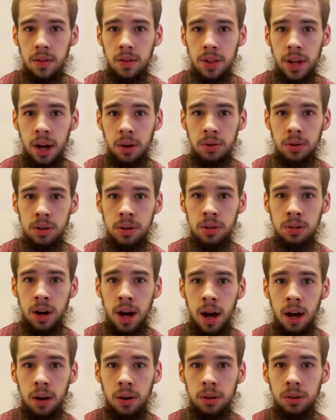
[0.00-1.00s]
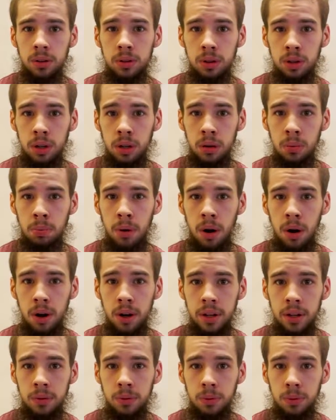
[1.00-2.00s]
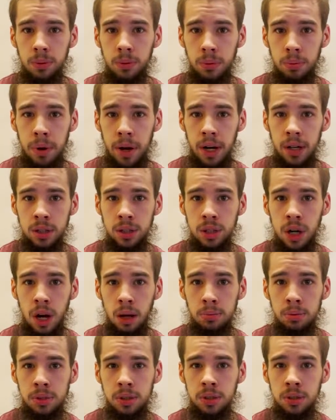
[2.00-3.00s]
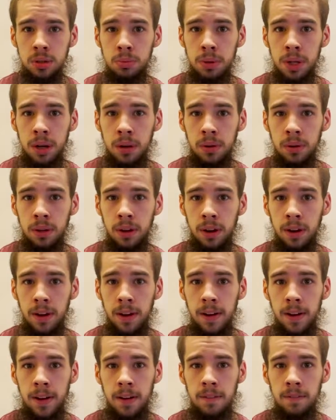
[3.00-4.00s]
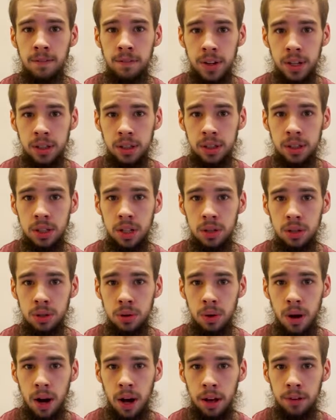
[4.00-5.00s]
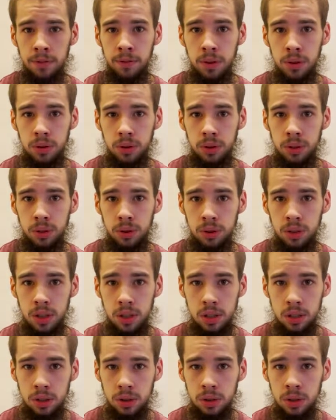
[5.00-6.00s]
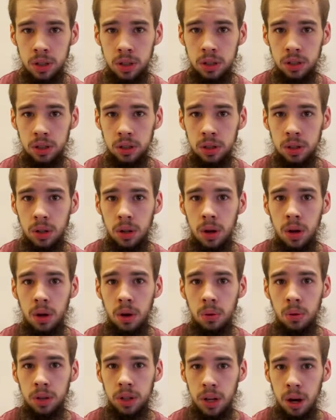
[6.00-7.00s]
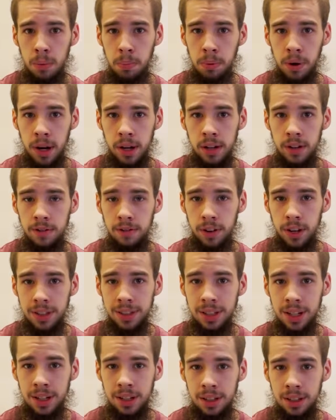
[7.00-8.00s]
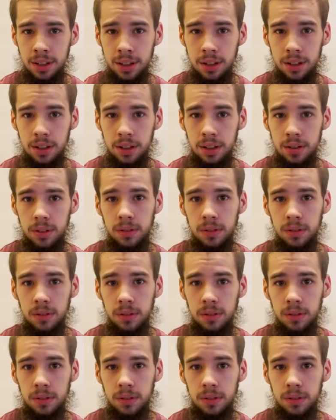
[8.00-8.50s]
that will allow third-party repair shops to be able to fix the new iPhone 13 screens without breaking Face ID.